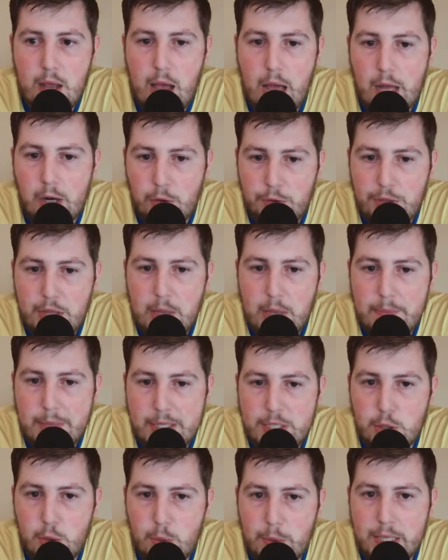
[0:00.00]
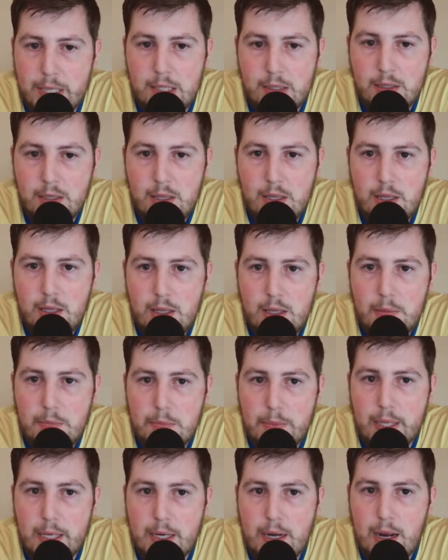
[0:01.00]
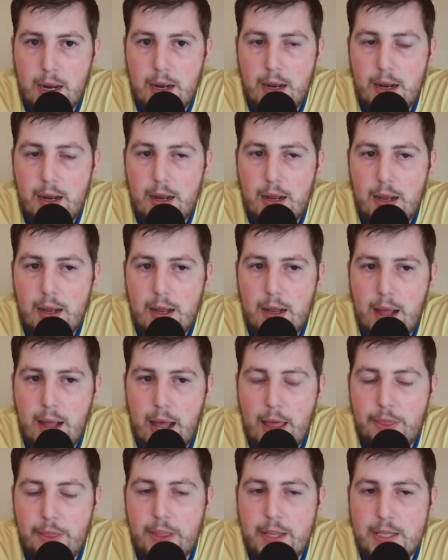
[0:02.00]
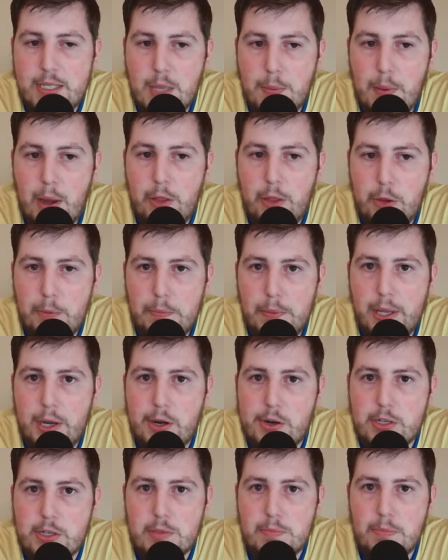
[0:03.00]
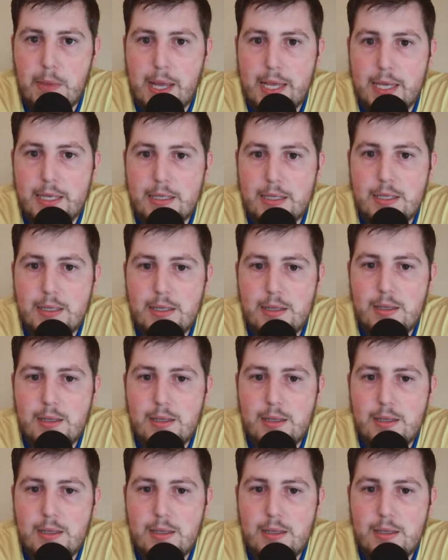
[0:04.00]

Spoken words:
I don't think Mitchell will, but I think some other players might.